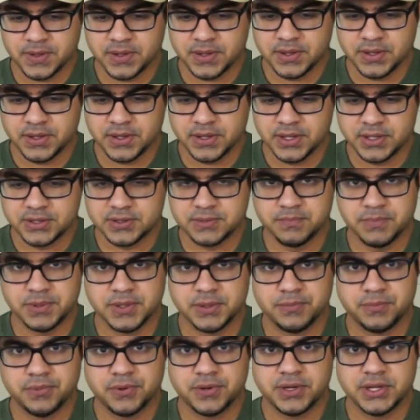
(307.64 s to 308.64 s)
It's
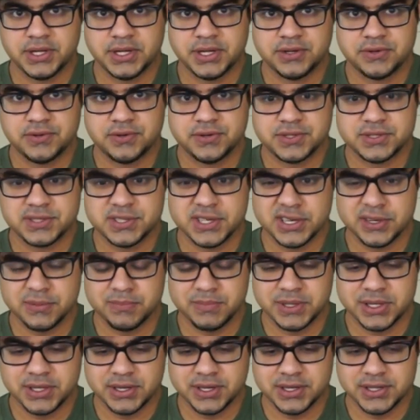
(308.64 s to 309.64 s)
been pretty interesting
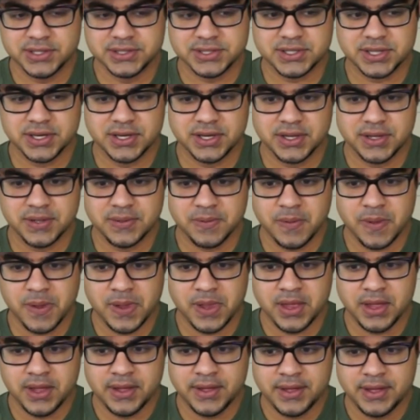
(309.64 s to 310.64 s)
because
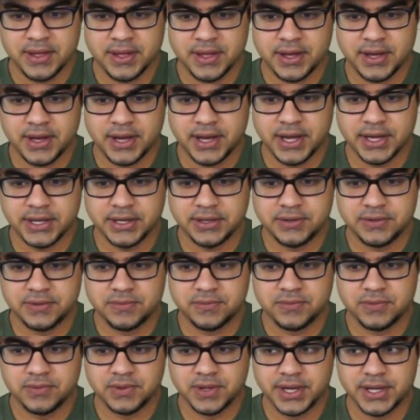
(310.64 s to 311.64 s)
I
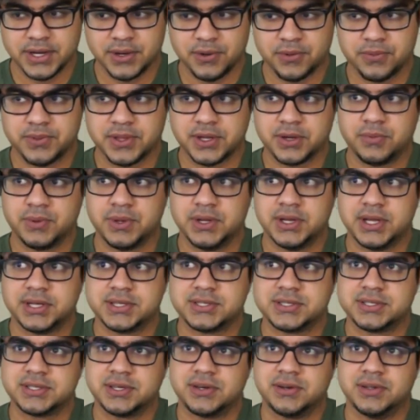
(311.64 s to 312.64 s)
don't think we
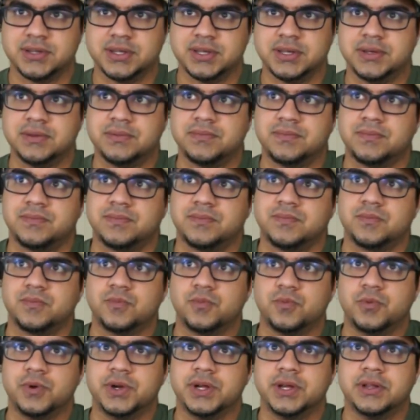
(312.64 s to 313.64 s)
necessarily
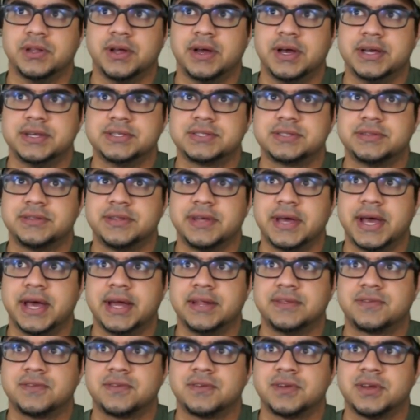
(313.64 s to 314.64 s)
realized
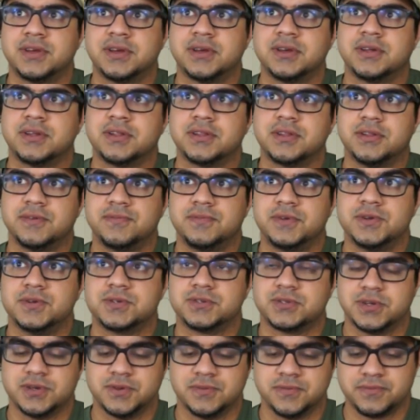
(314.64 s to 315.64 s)
that the
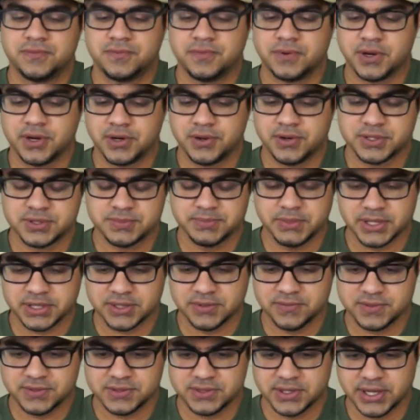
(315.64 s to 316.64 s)
fusion of our
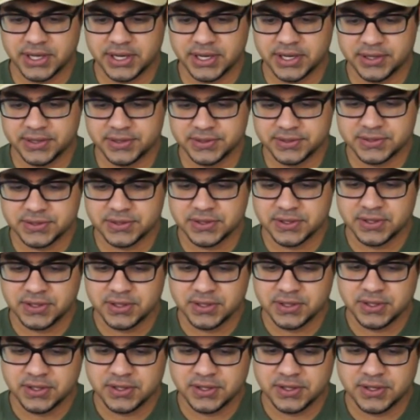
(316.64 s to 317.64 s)
respective styles
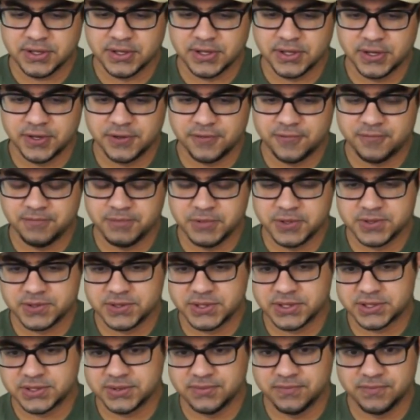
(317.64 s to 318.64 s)
of
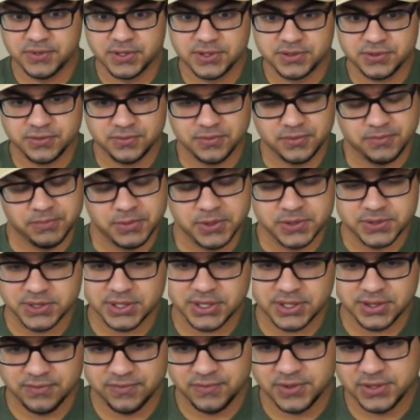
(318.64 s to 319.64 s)
music and
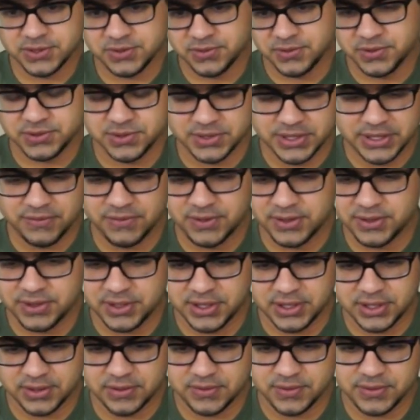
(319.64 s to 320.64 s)
visuals and
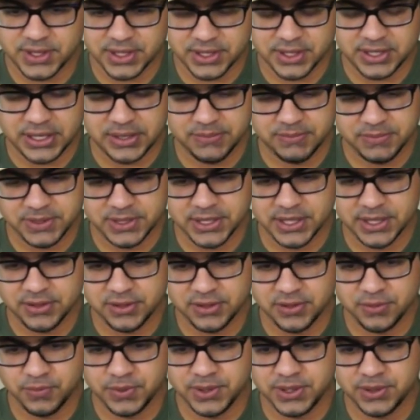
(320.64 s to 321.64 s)
everything that came
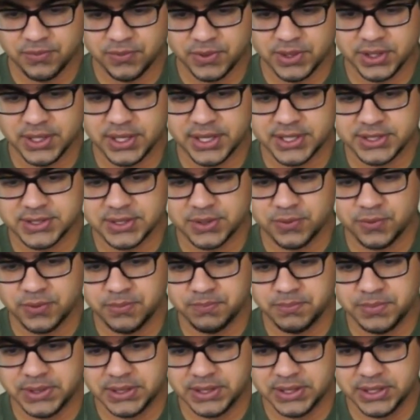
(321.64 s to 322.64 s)
together, we didn't realize it
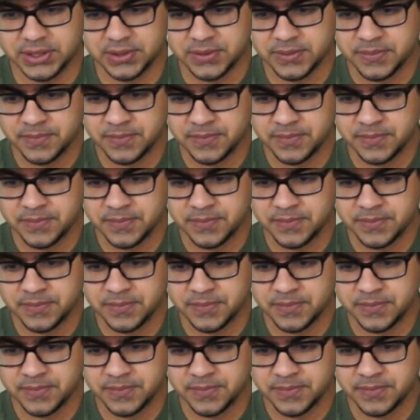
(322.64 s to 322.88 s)
would be